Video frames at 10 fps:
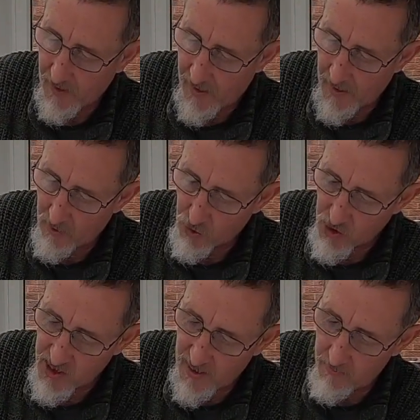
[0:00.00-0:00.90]
and I'll
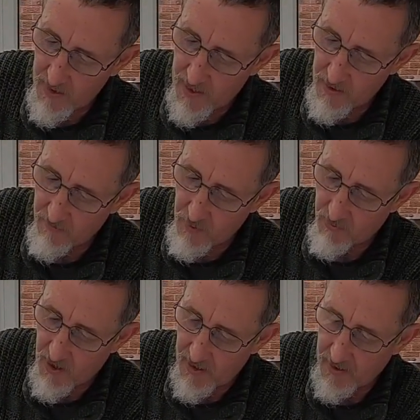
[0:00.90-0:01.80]
just tape the end of the
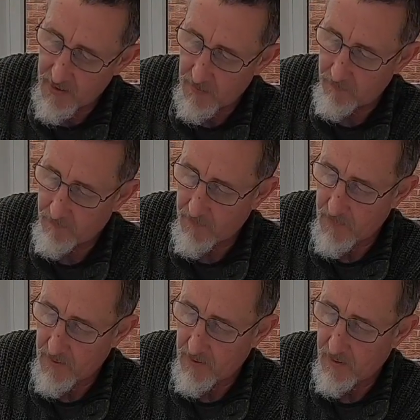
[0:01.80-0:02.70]
braid
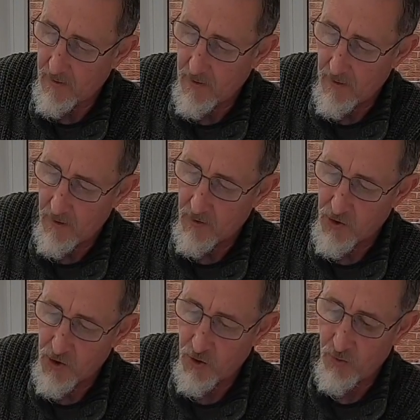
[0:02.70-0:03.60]

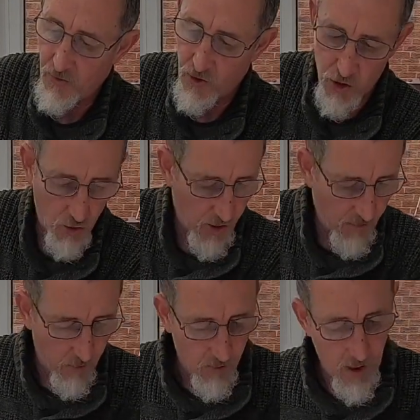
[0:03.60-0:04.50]
onto the toilet
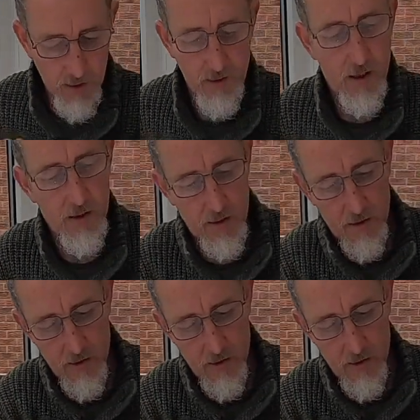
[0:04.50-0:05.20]
roller like that.